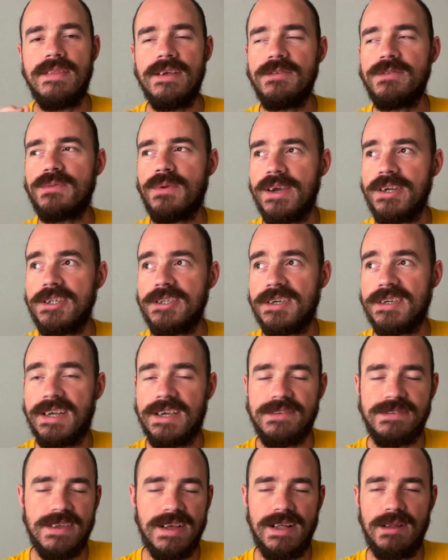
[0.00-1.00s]
This question
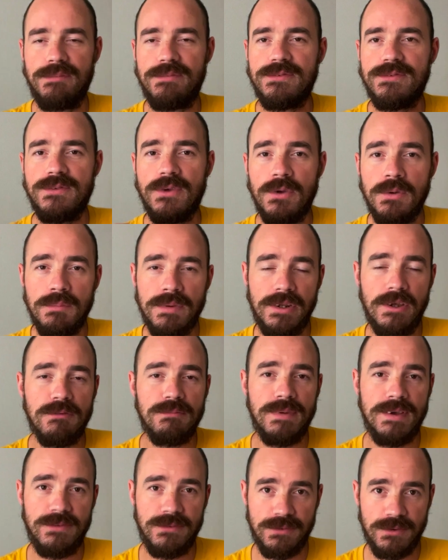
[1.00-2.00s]
has helped so many
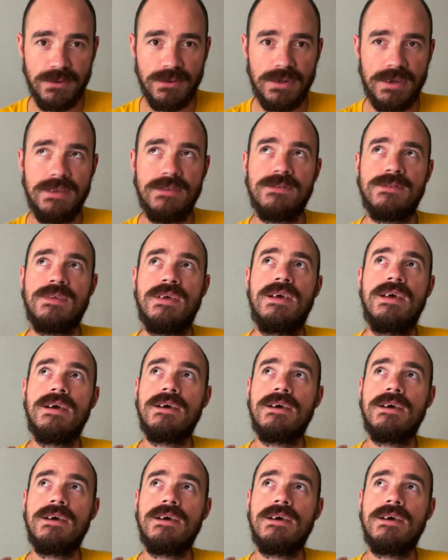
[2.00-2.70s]
of my students